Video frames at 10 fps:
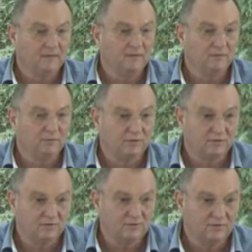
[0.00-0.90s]
The
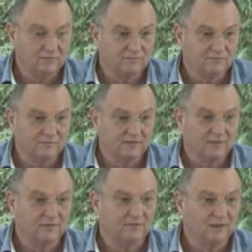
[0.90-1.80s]
process of
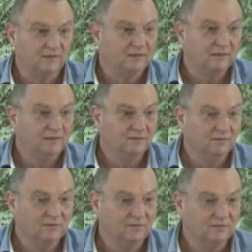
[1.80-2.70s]
extracting indigo
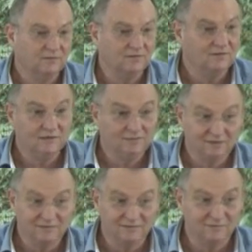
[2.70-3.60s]
is
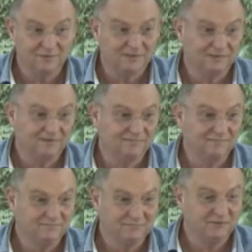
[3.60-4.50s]
secret and nobody can
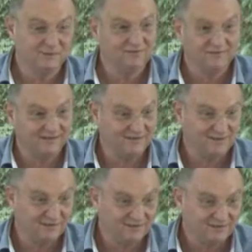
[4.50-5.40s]
nobody tells you
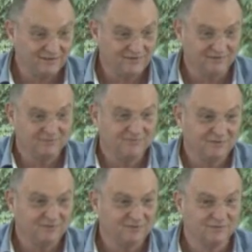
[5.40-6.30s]
what it is. We, we
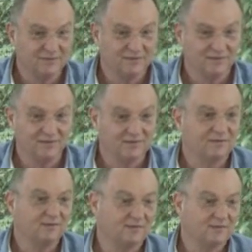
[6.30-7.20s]
talk to many
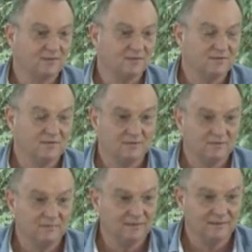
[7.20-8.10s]
textile organizations in
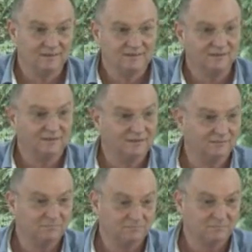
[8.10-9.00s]
Germany. They, they all keep
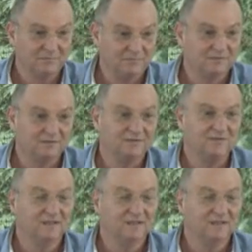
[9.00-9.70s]
mum about this.